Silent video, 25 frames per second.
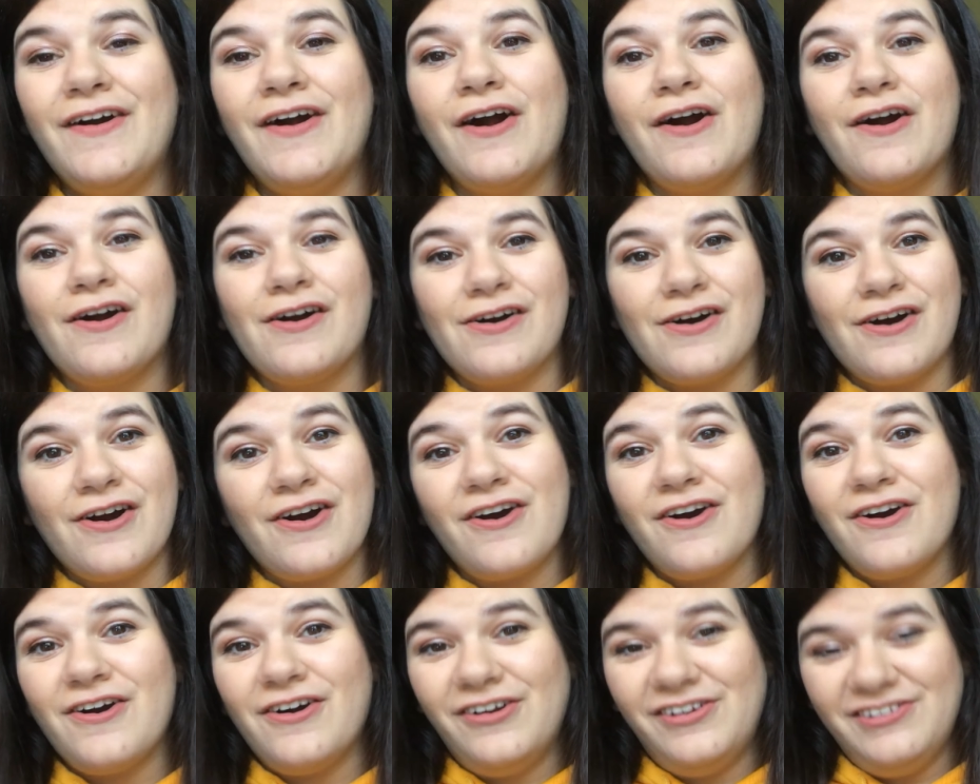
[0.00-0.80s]

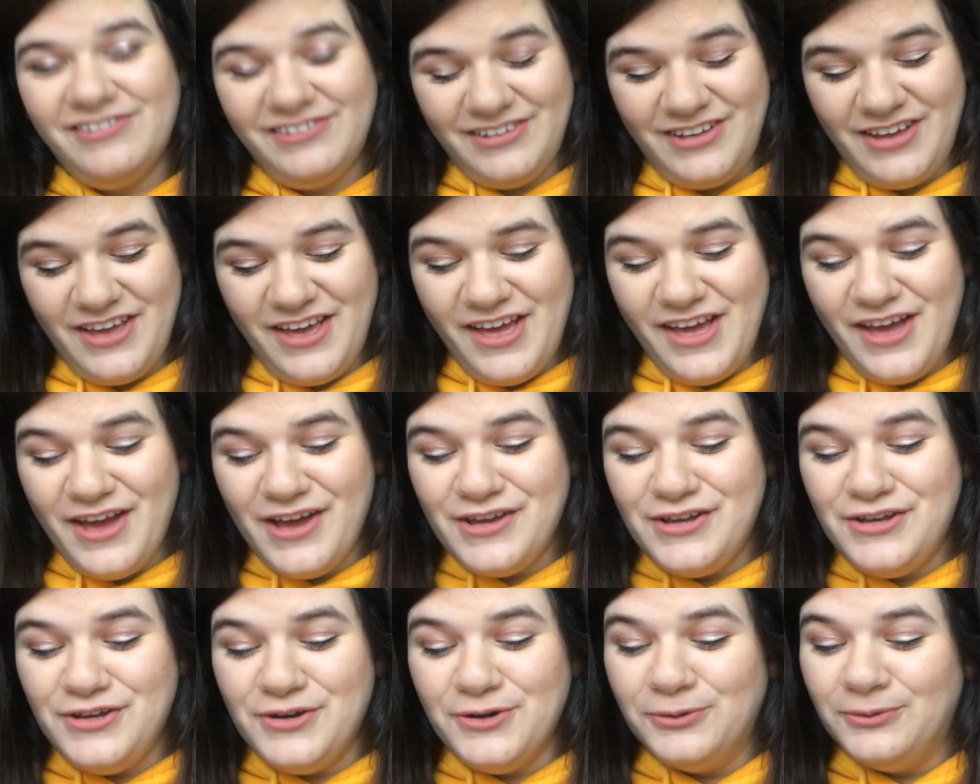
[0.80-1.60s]
girl,
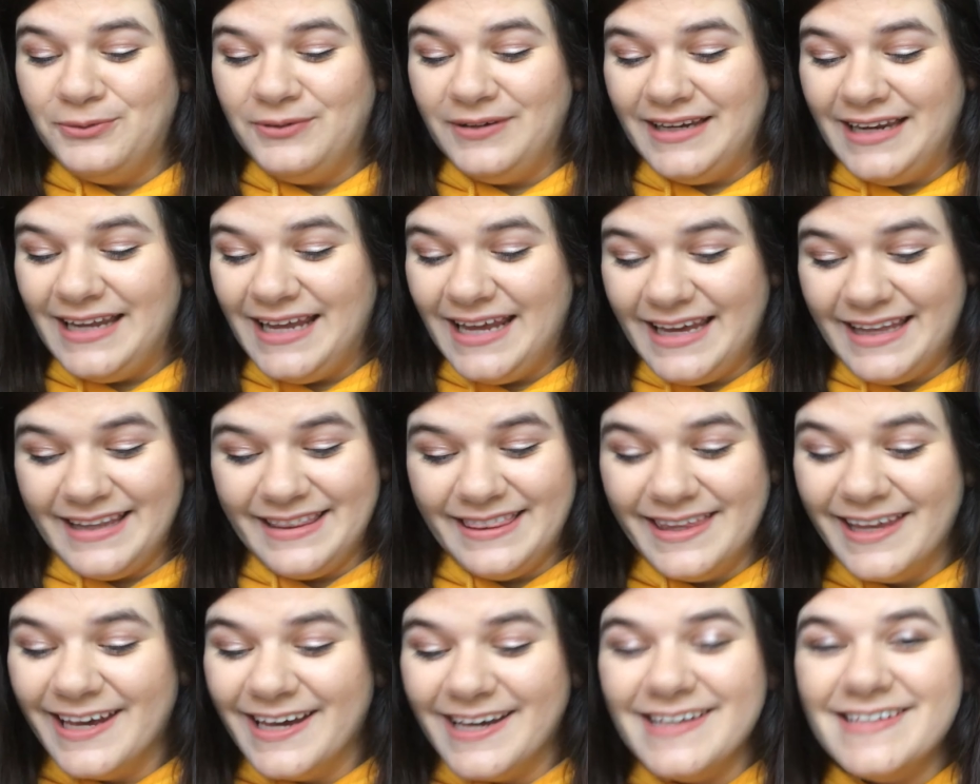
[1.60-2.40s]
you
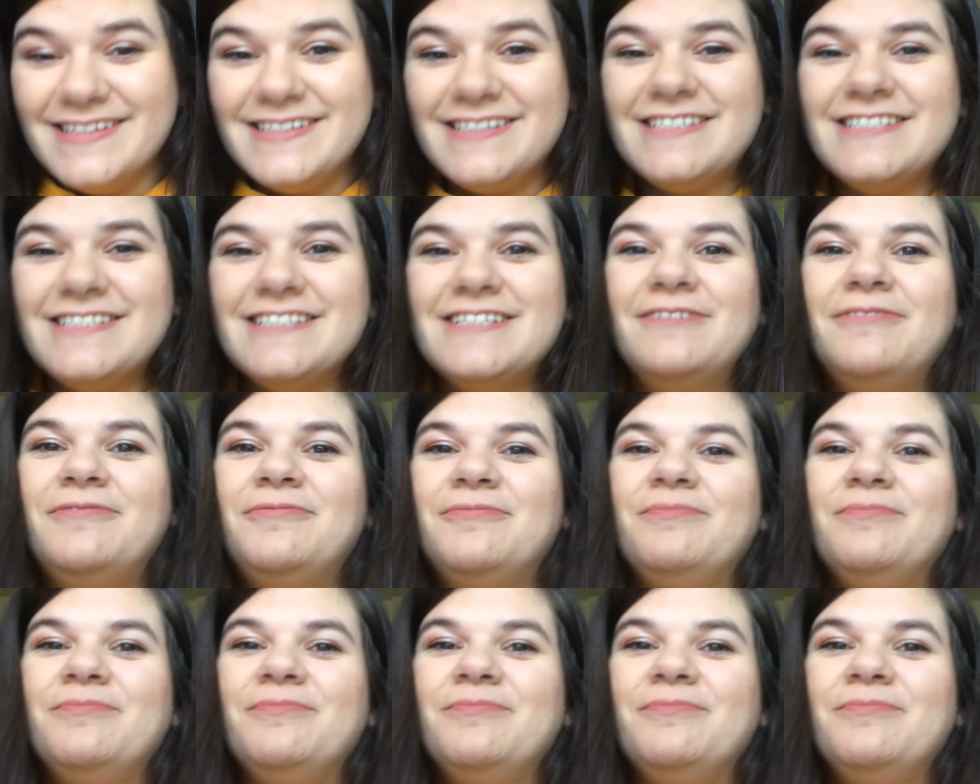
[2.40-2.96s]
need this.